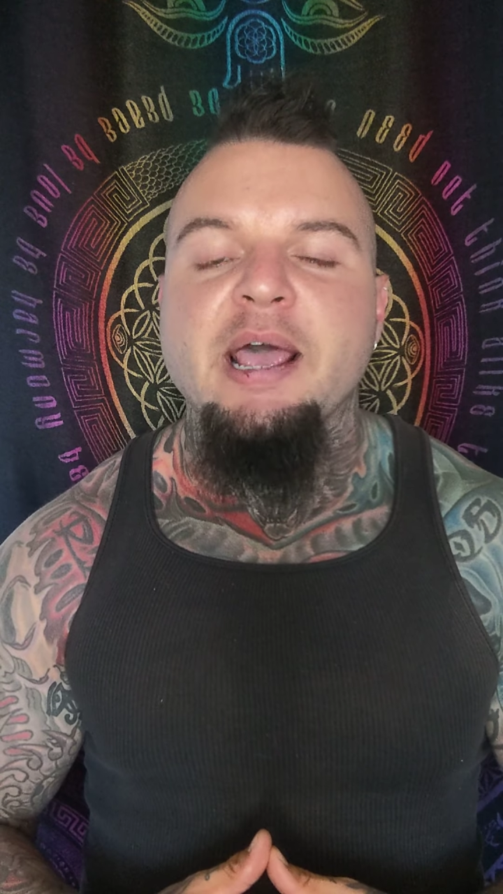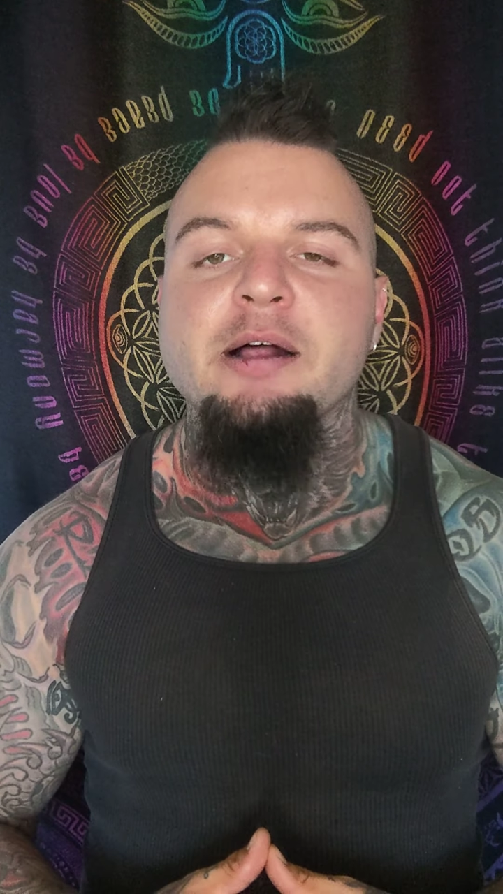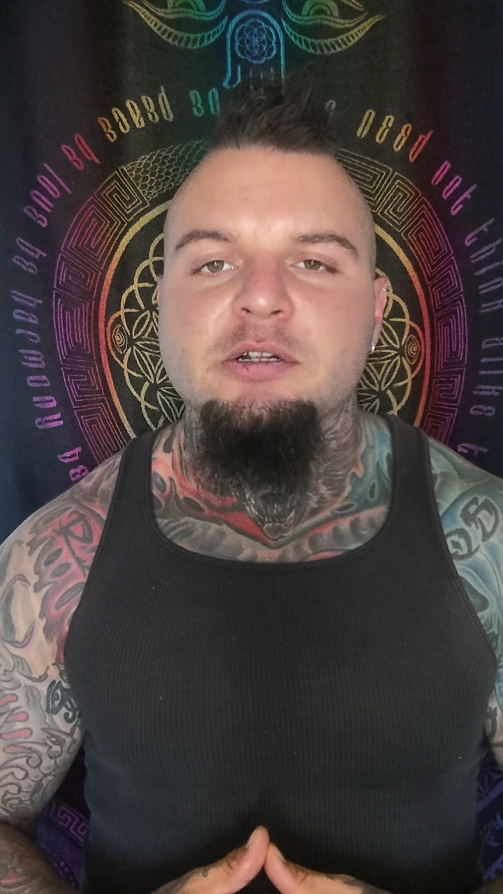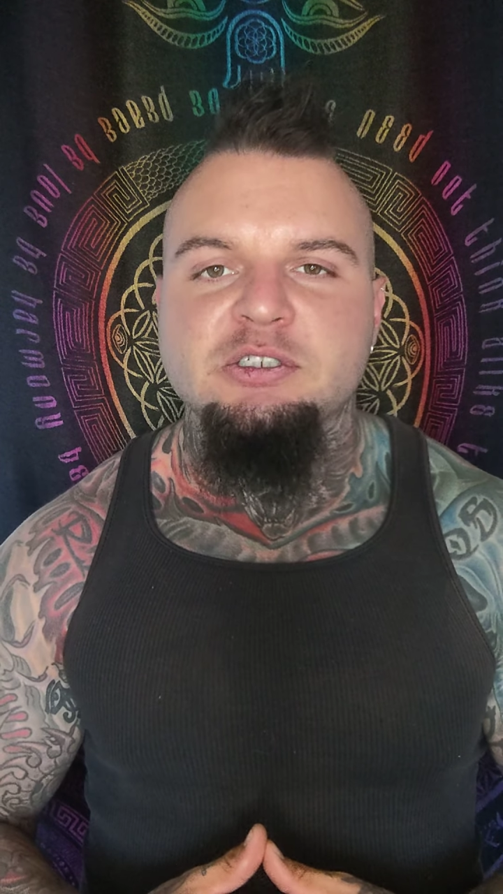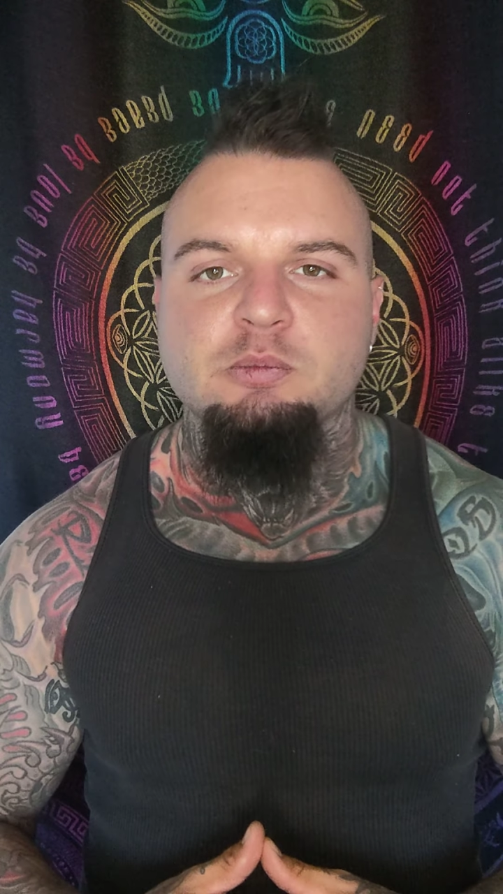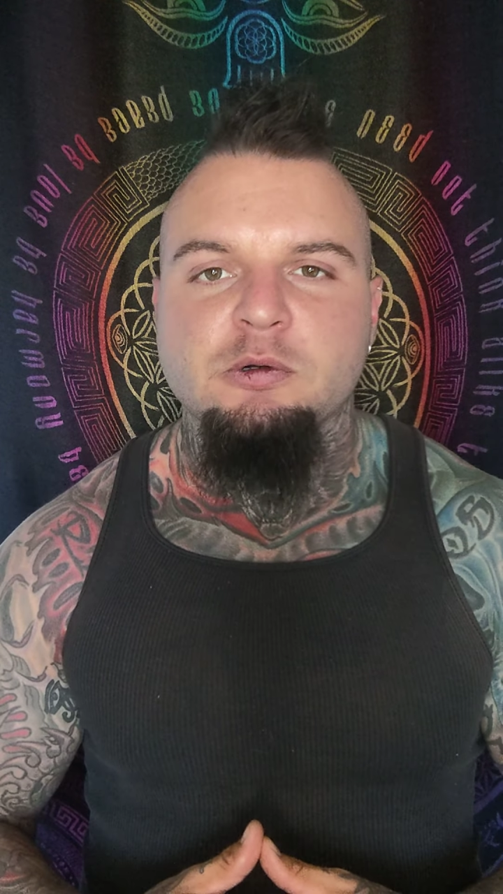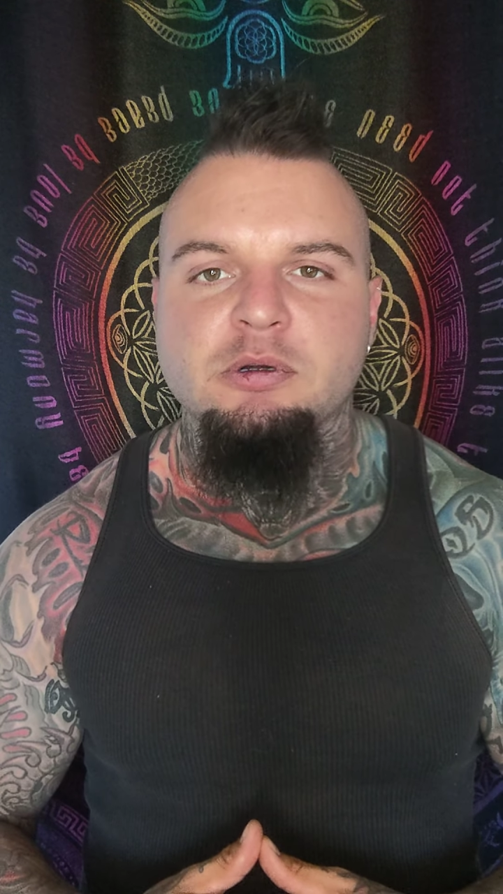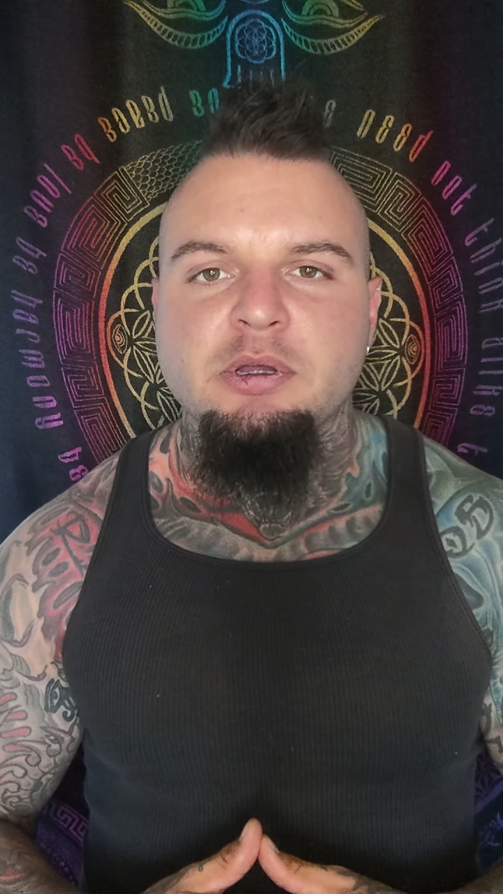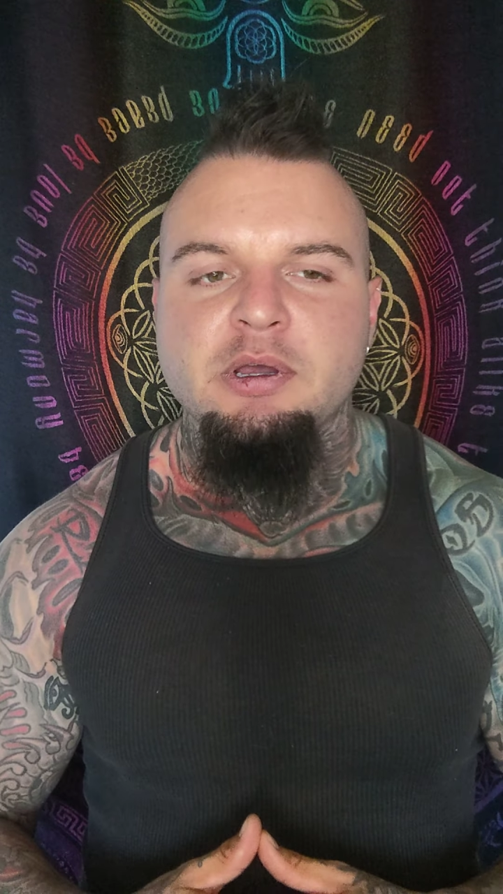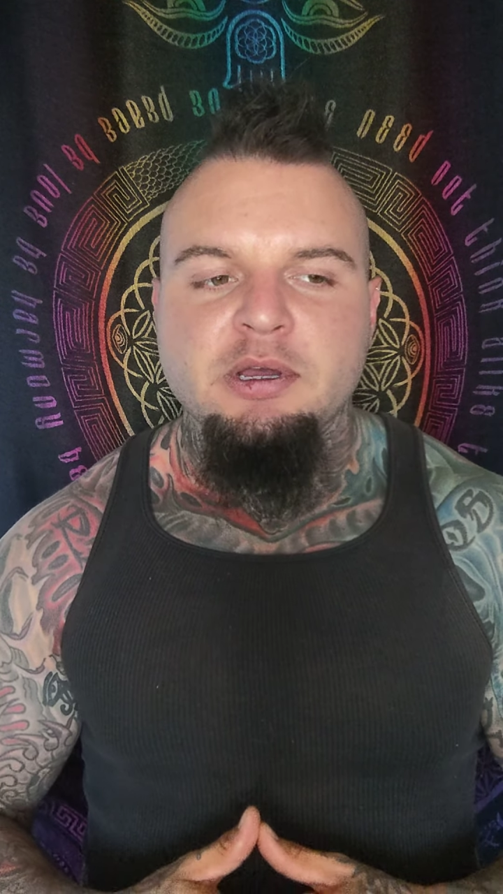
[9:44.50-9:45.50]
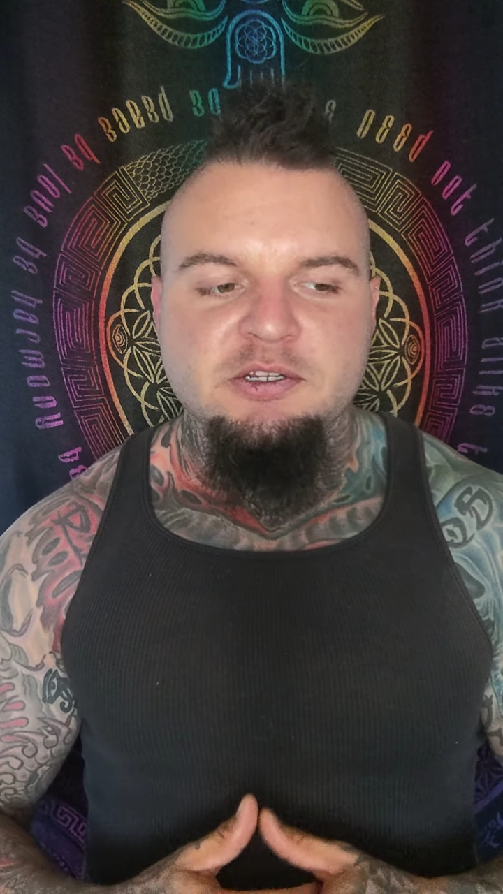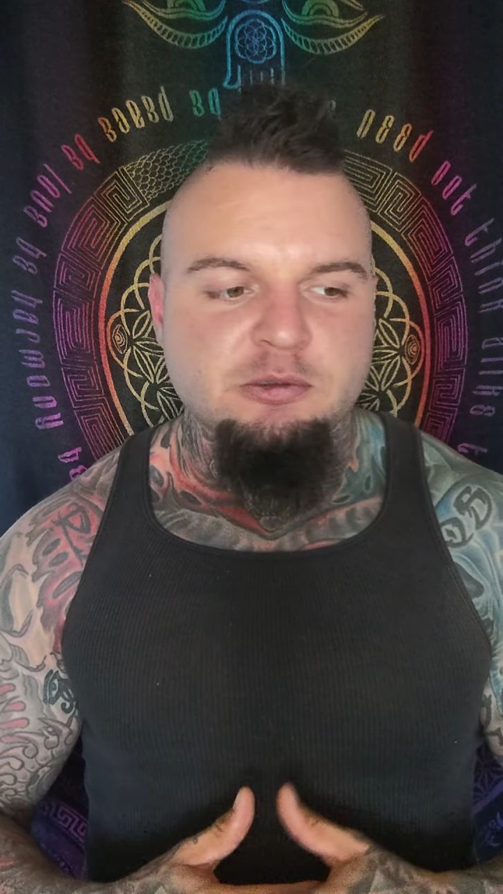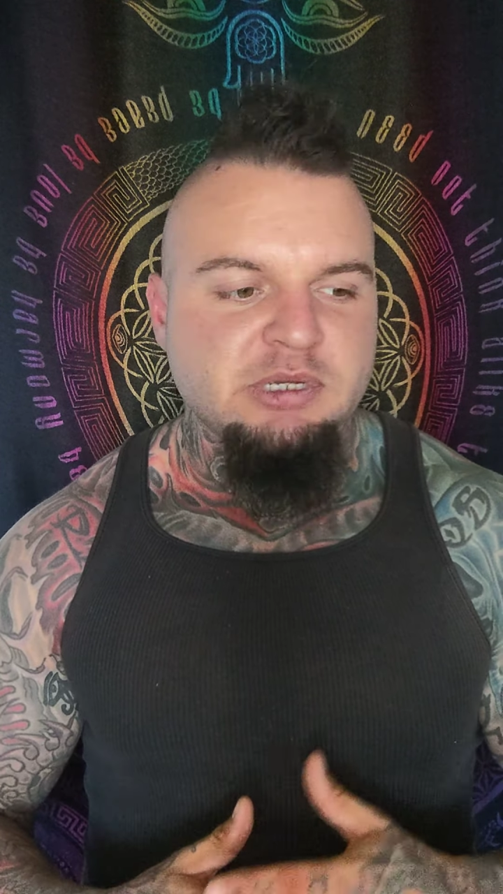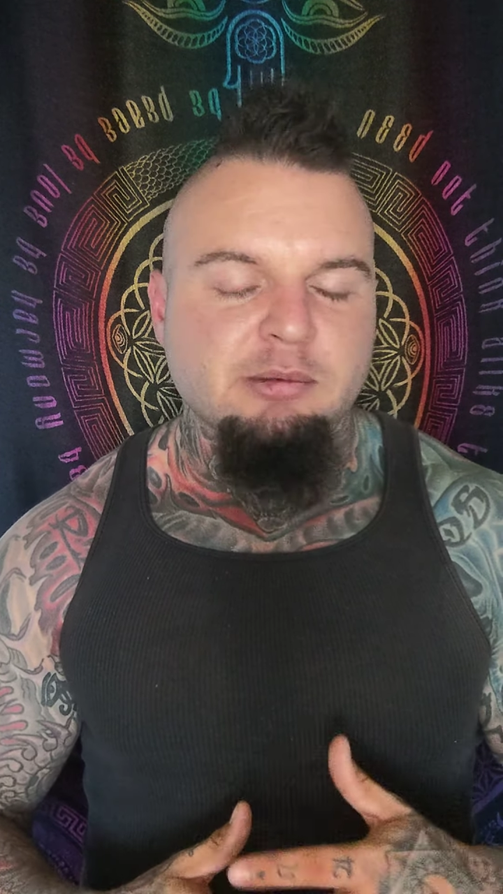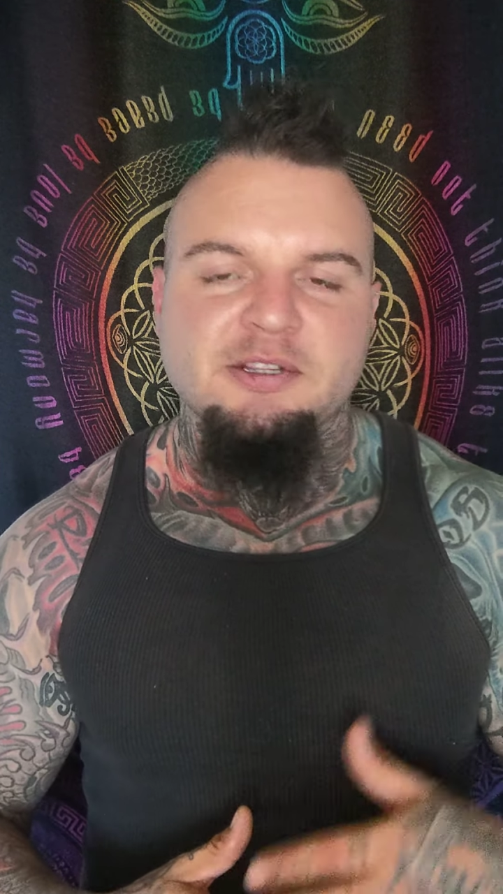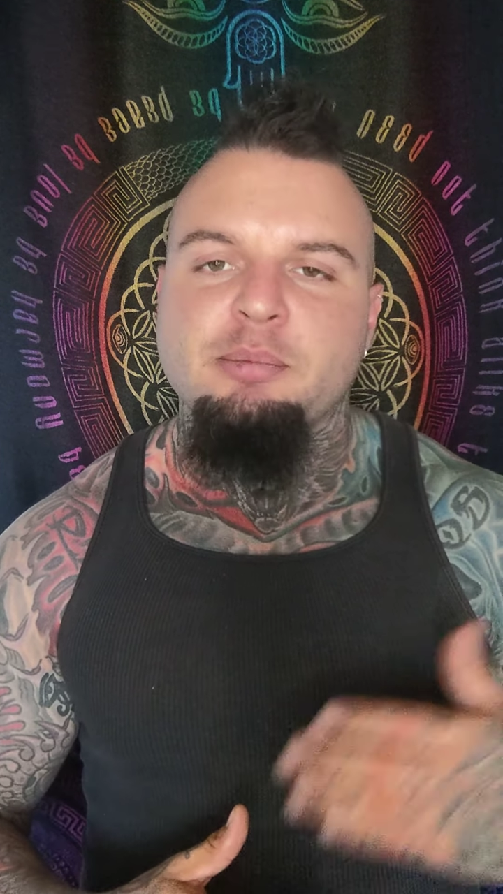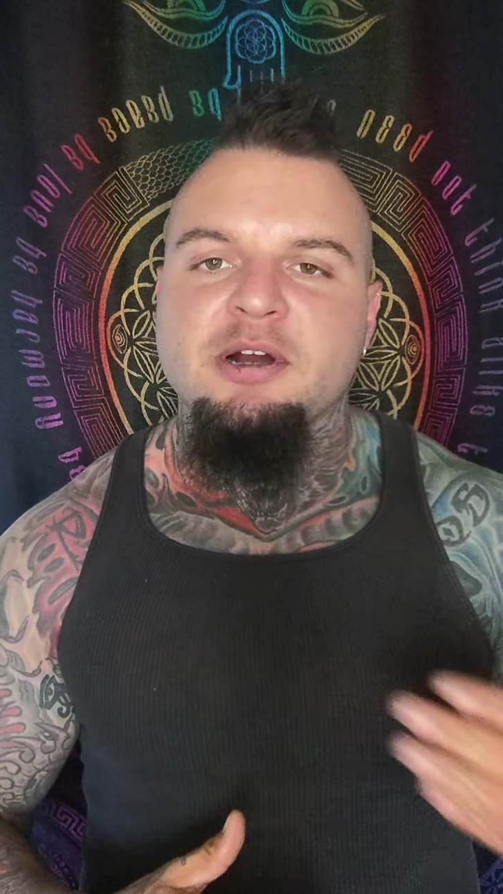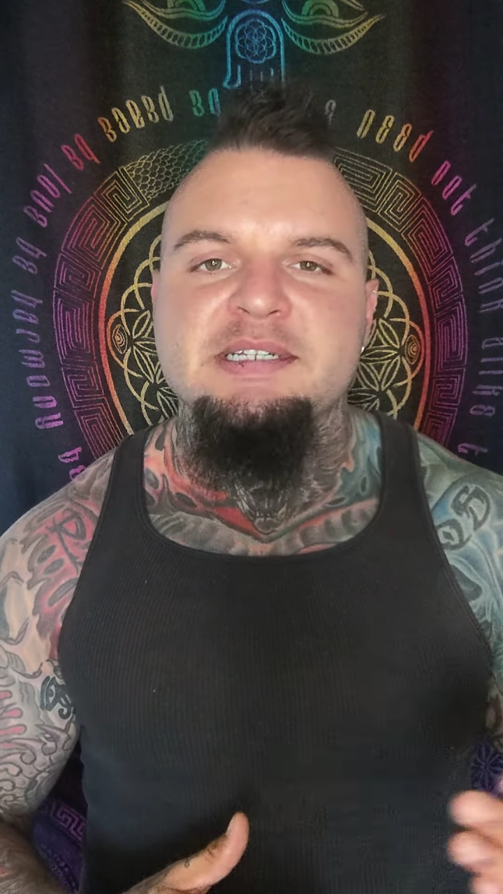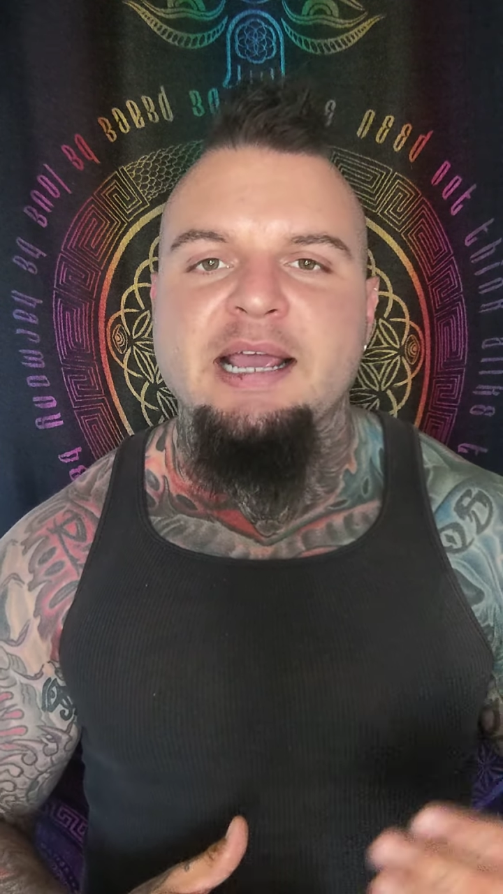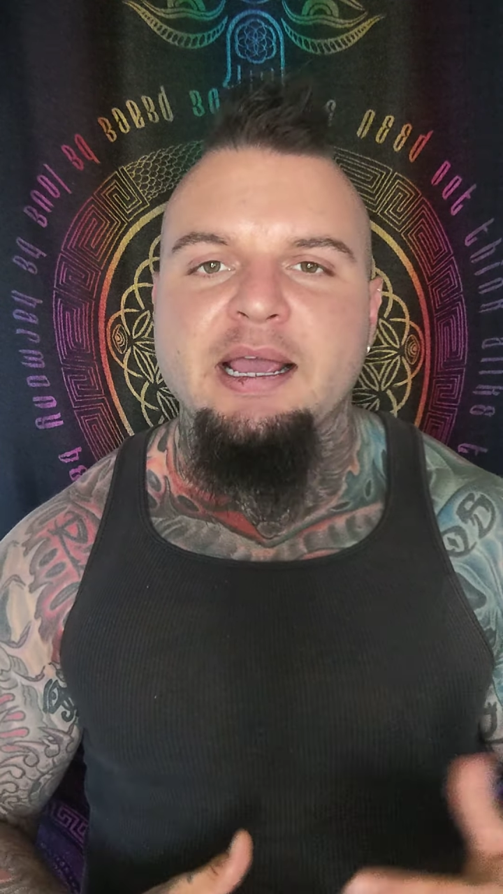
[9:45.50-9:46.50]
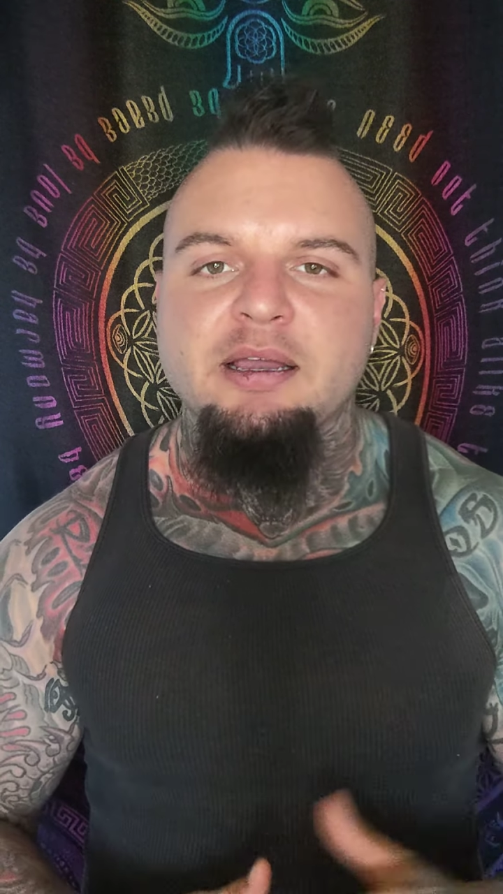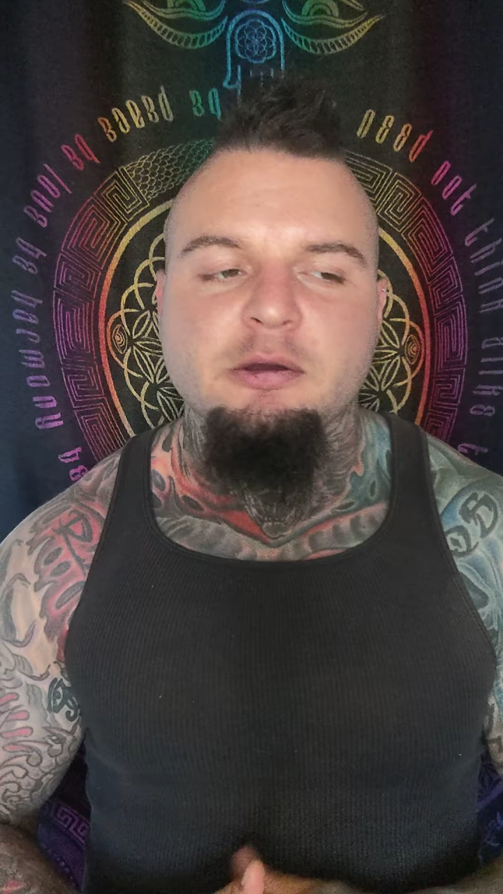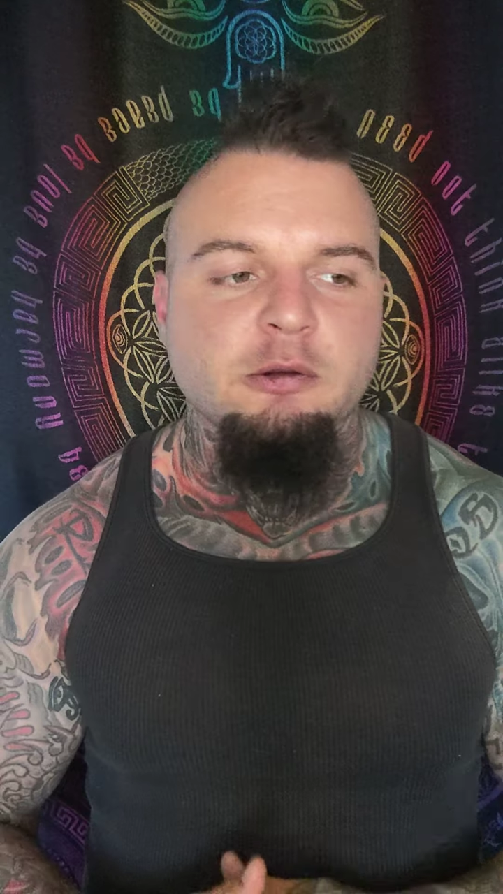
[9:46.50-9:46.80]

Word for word: eligible to be able to partake